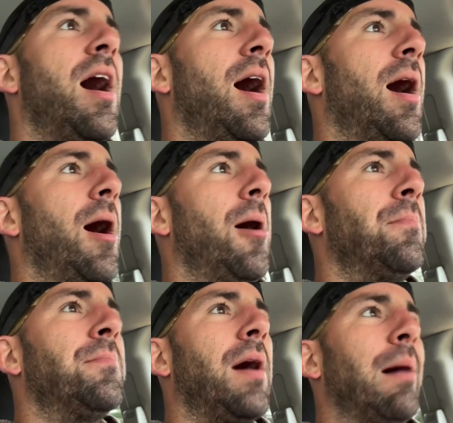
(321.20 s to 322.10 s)

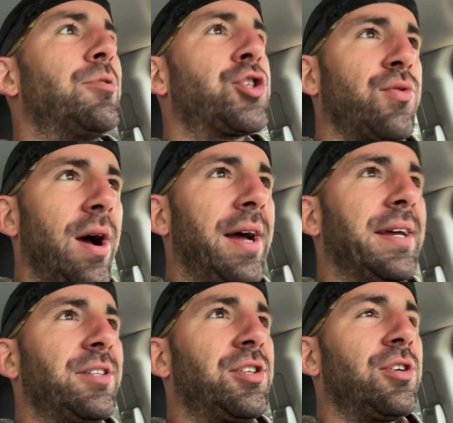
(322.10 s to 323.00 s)
um, I'm
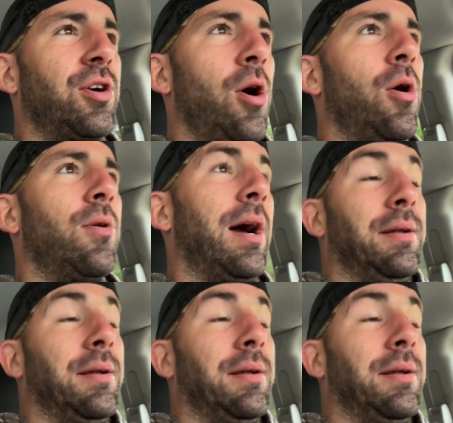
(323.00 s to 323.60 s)
trying to go.